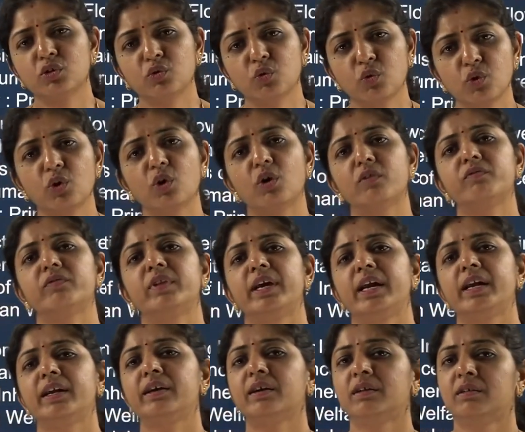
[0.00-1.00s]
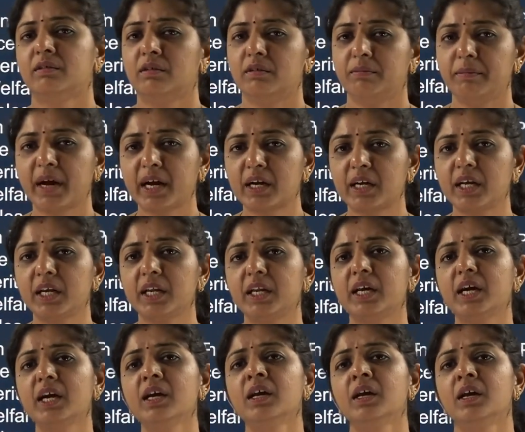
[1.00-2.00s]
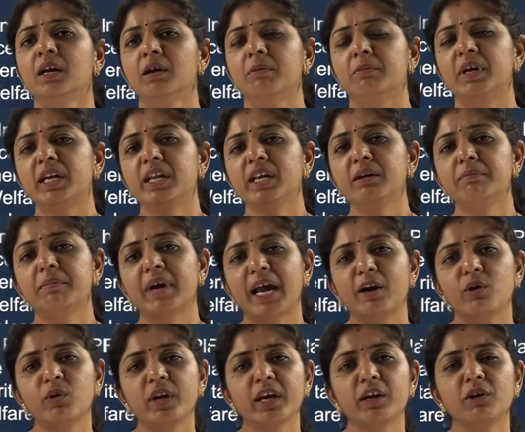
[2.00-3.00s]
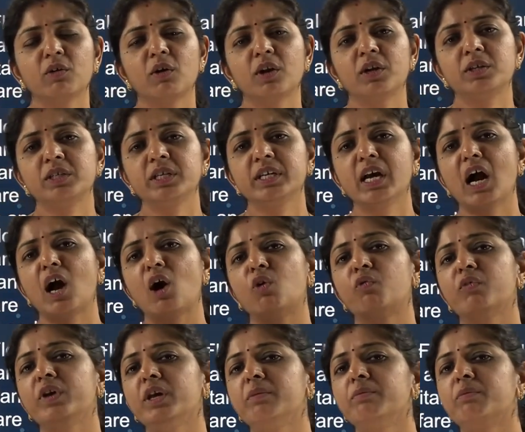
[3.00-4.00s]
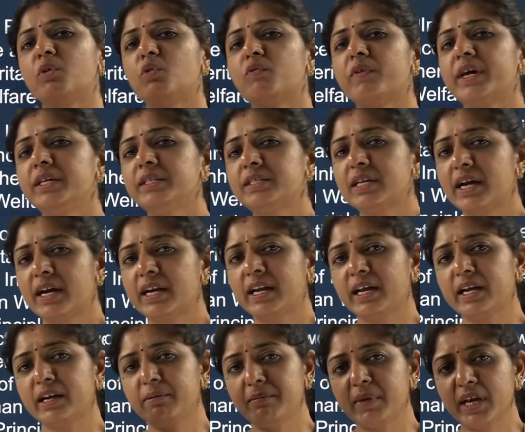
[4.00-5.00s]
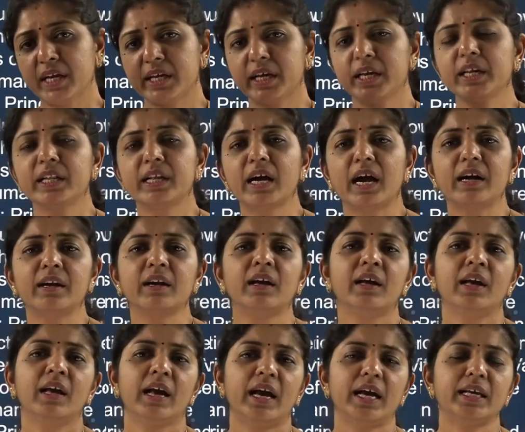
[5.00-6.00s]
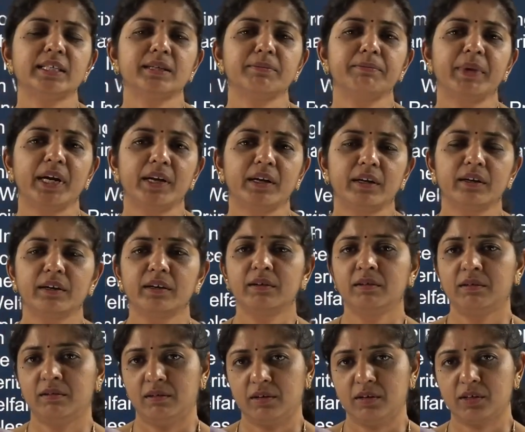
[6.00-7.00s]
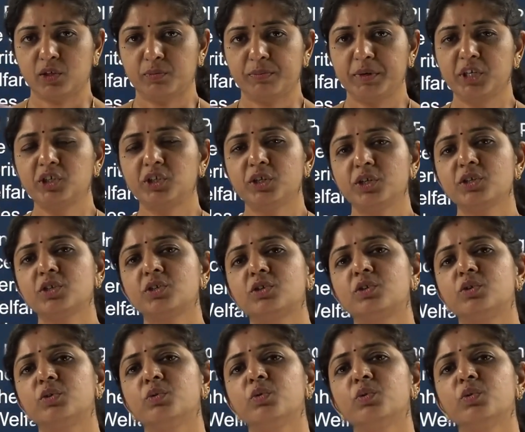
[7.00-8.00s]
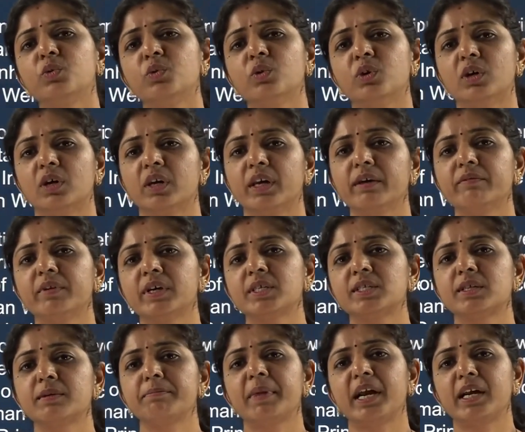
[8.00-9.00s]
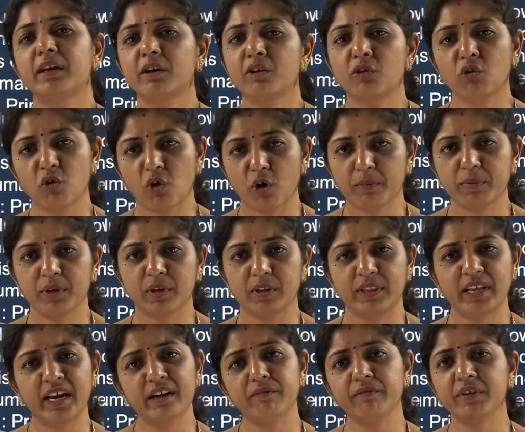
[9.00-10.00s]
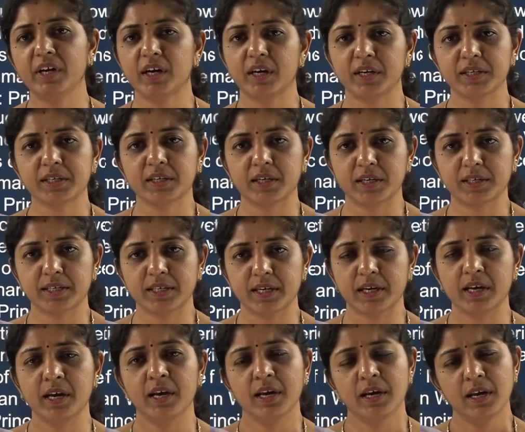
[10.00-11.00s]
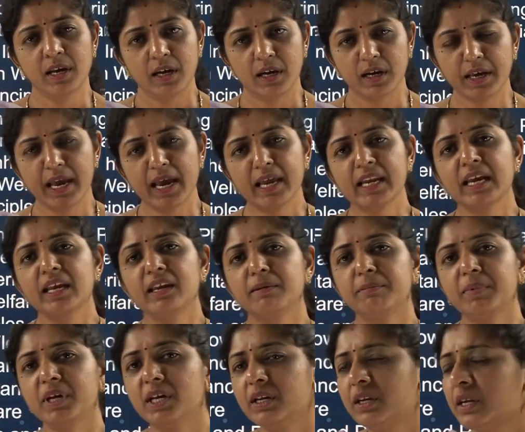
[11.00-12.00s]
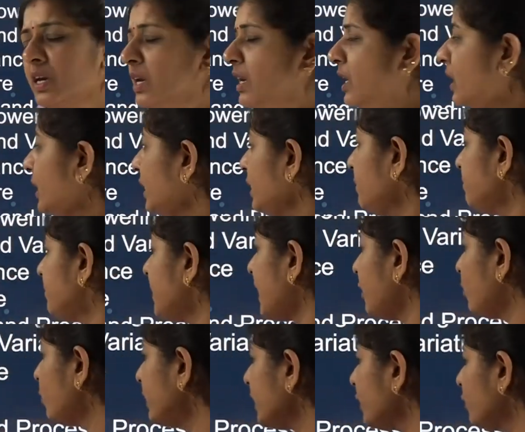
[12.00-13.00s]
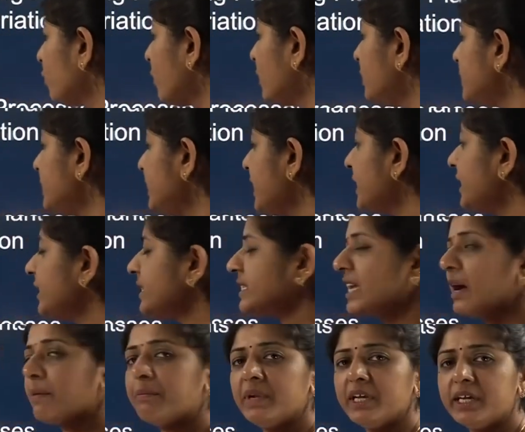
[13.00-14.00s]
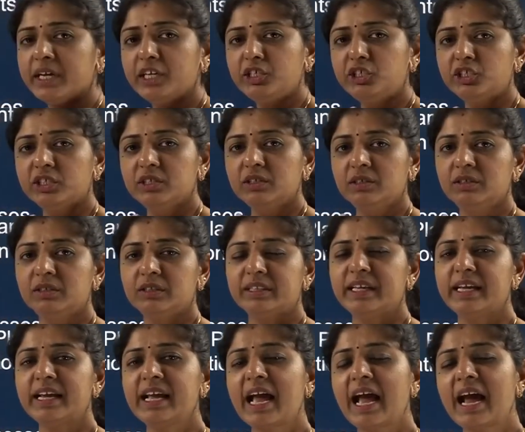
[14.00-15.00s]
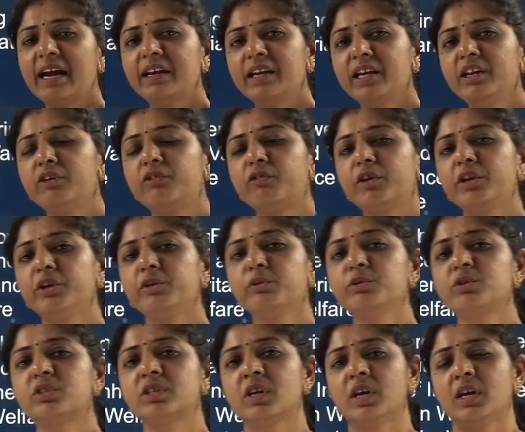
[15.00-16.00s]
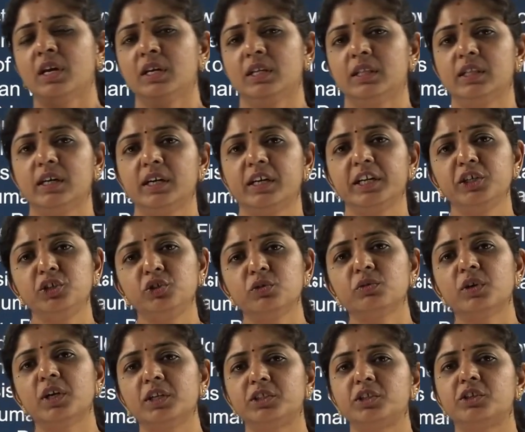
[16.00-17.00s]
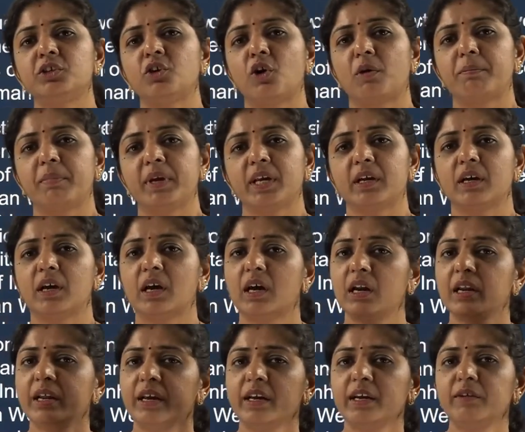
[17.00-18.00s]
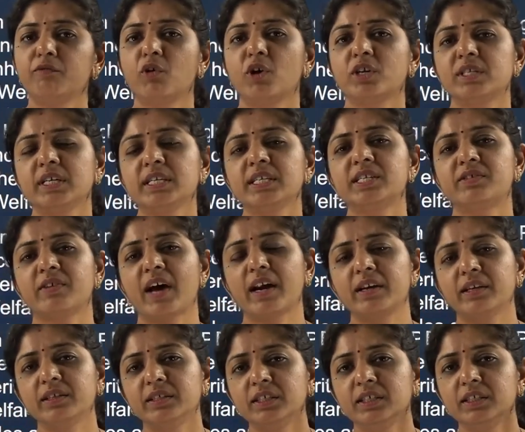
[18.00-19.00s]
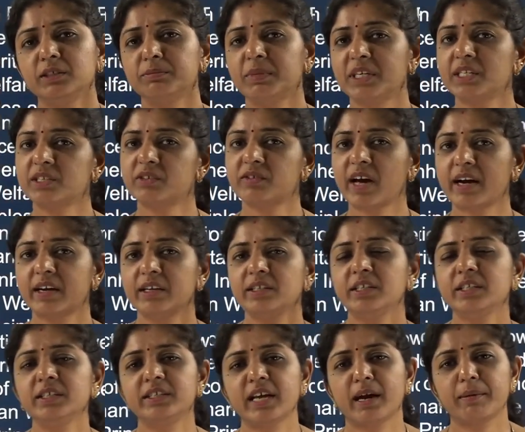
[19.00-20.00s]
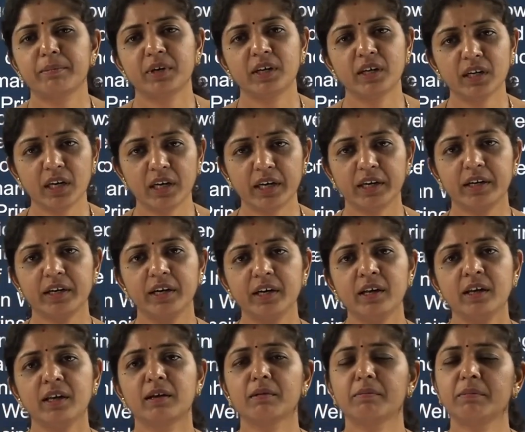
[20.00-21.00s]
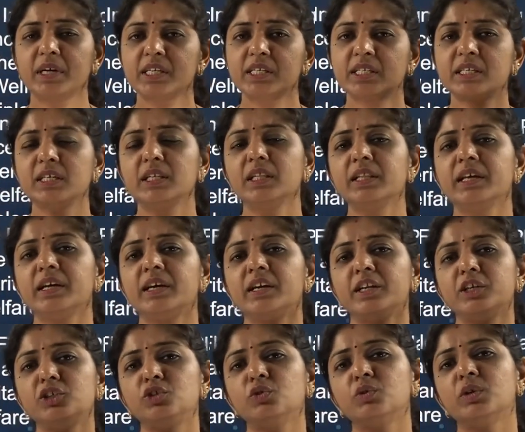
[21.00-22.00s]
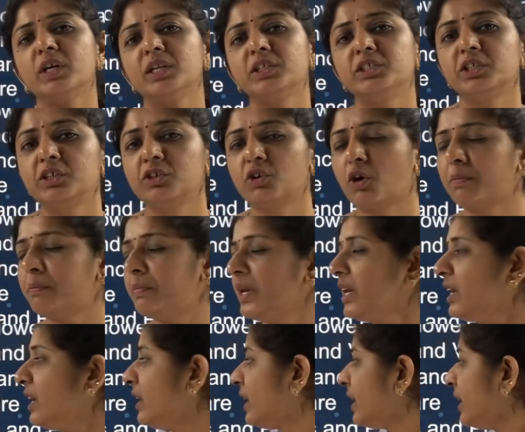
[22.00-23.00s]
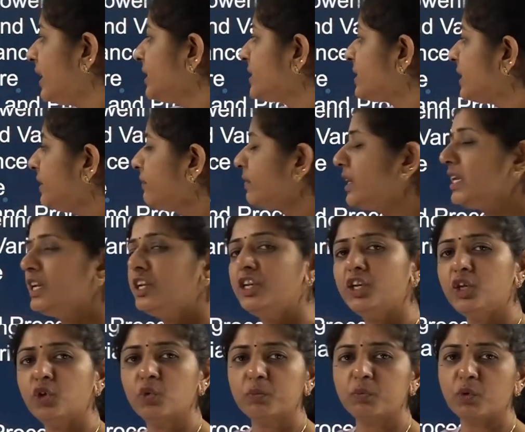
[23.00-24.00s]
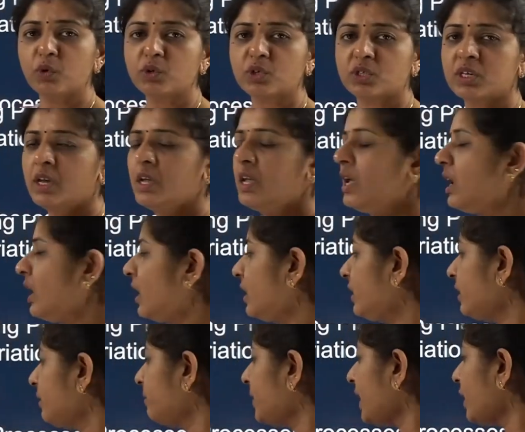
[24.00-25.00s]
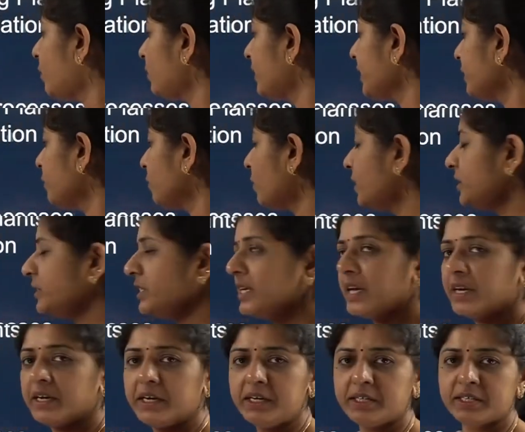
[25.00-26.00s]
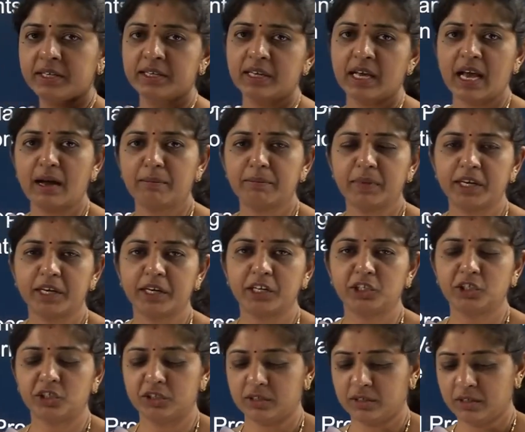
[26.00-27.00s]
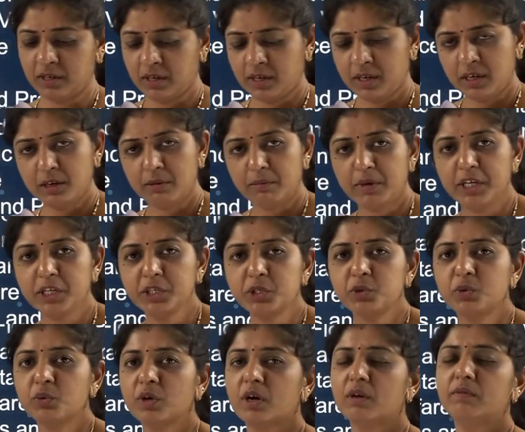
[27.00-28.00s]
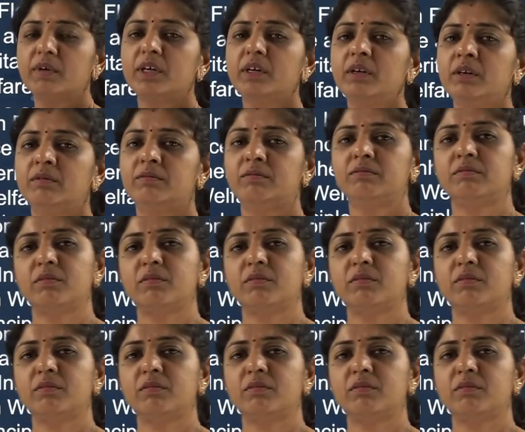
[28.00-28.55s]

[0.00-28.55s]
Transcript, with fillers: the role of that bacteria, but in biotechnology how we improvise that and making that as a better species to give us the better crop, that we are discussing. Again I repeat, in biotechnology and its application they had introduced the tissue culture topic. Earlier it was in strategies, but strategy chapter deleted, but still their tissue culture topic is given in new books under biotechnology and its application. Please do cover